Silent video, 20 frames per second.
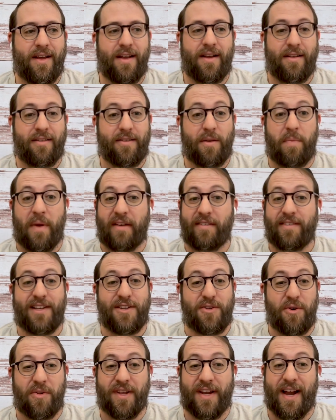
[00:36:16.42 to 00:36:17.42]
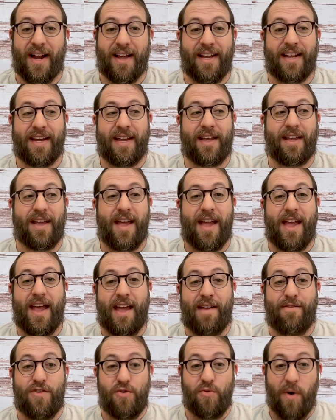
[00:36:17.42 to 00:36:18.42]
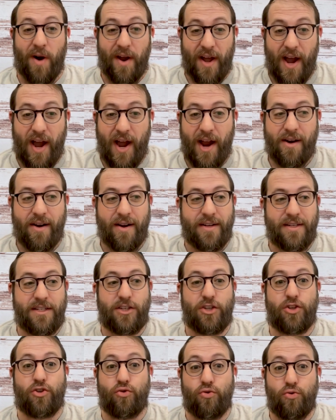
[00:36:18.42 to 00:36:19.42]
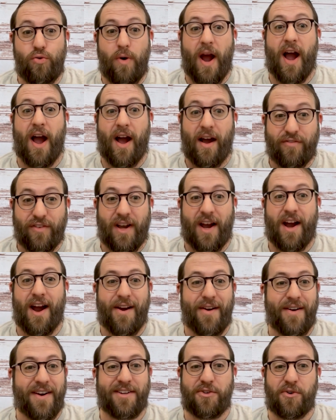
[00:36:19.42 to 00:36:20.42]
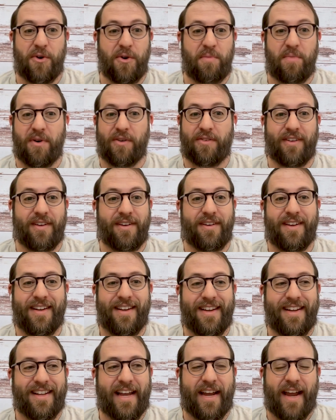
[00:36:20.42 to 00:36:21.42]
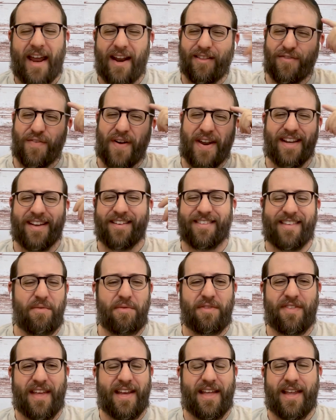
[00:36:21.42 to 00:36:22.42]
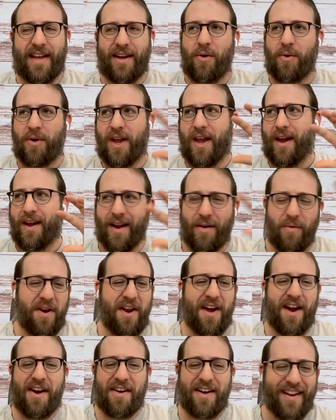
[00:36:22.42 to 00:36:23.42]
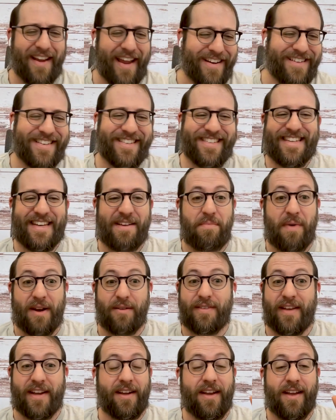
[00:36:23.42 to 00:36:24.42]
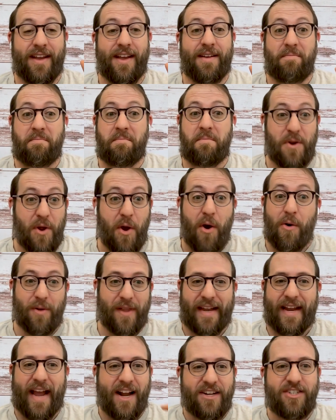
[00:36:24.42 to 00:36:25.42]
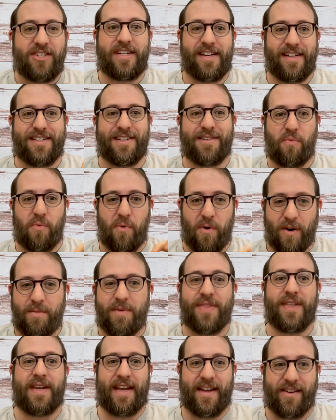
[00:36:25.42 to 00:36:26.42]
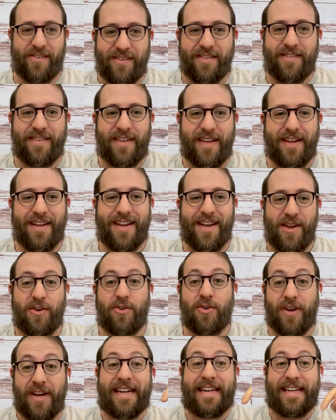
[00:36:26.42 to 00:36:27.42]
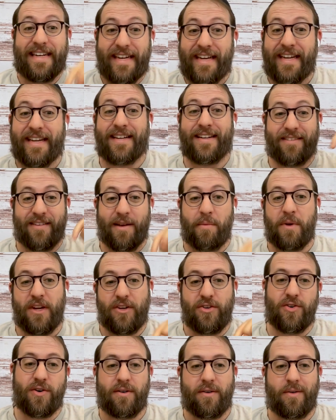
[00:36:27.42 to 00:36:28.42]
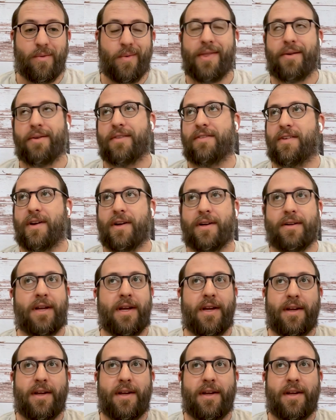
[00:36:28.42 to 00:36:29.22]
So basically told the guy, like, if you want to hire us, you have to hire an internal person. Like, and it's funny because he was thinking like, okay, I want to hire an agency, but it's like, no, like actually to work with an agency, you're going to need someone internal, whether it's an